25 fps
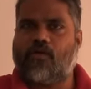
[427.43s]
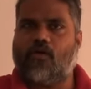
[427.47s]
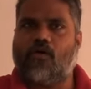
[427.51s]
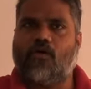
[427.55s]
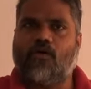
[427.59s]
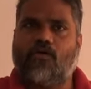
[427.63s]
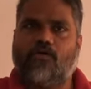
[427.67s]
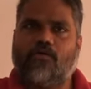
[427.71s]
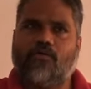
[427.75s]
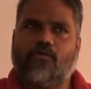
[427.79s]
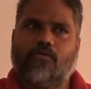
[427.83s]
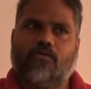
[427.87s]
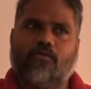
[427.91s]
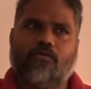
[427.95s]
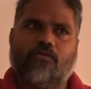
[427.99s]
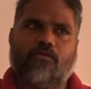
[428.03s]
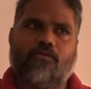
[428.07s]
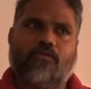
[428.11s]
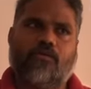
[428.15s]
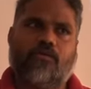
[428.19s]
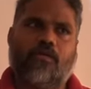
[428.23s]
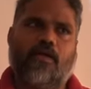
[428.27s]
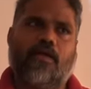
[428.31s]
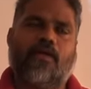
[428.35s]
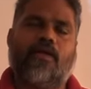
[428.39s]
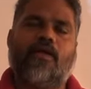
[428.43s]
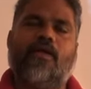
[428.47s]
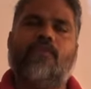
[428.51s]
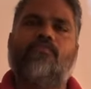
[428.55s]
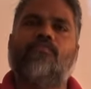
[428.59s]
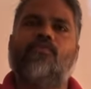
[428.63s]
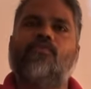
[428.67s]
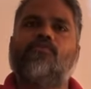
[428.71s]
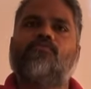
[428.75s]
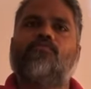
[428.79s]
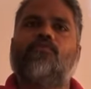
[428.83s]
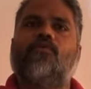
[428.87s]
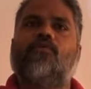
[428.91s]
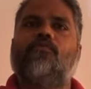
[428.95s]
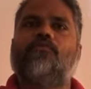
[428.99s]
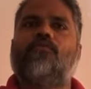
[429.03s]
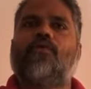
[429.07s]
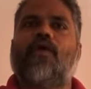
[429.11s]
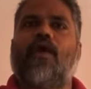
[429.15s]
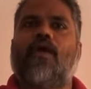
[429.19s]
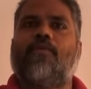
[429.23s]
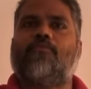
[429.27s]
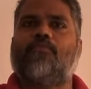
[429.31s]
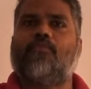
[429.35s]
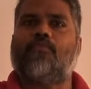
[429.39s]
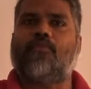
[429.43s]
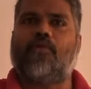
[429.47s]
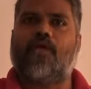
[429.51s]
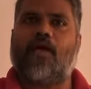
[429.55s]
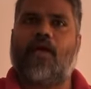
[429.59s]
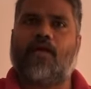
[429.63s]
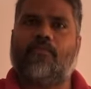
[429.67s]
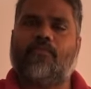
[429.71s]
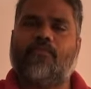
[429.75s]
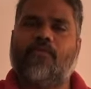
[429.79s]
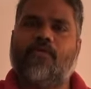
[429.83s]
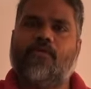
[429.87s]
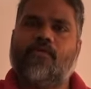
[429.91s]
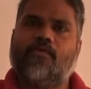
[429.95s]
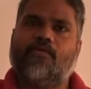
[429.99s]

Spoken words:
or it differs from time to time.